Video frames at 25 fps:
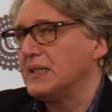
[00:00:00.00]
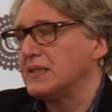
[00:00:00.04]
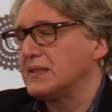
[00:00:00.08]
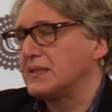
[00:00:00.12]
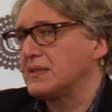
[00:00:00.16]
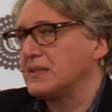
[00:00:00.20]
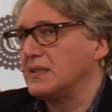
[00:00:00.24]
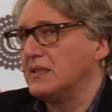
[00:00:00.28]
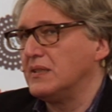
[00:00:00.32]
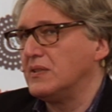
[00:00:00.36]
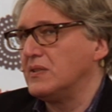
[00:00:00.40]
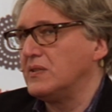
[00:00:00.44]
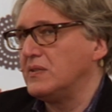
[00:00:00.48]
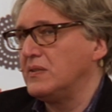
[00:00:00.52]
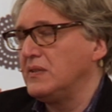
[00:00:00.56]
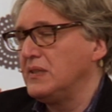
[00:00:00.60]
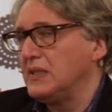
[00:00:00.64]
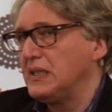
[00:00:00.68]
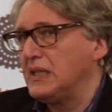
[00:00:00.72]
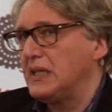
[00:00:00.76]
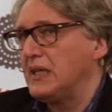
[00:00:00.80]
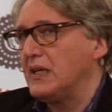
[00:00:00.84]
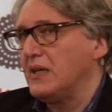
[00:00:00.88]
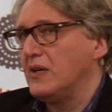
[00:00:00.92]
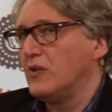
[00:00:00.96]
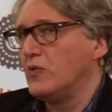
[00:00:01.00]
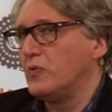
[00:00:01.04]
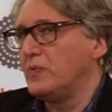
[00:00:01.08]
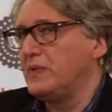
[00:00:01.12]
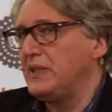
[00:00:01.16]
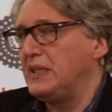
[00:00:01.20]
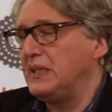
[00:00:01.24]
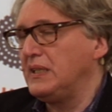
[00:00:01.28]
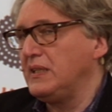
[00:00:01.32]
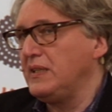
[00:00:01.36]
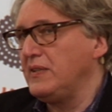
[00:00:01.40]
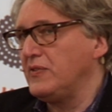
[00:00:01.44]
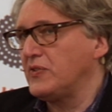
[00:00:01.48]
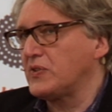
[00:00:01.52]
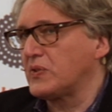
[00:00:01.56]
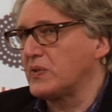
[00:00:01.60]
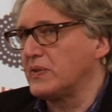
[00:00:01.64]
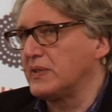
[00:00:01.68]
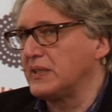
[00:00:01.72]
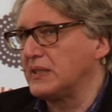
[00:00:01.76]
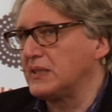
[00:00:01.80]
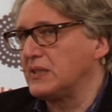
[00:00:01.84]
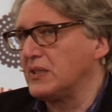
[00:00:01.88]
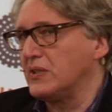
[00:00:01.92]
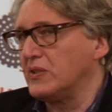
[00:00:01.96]
So we live
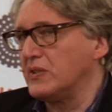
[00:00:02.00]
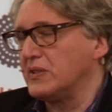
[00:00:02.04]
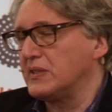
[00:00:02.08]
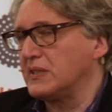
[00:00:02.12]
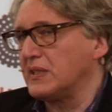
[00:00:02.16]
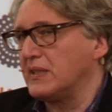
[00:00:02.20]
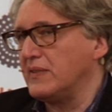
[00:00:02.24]
through return,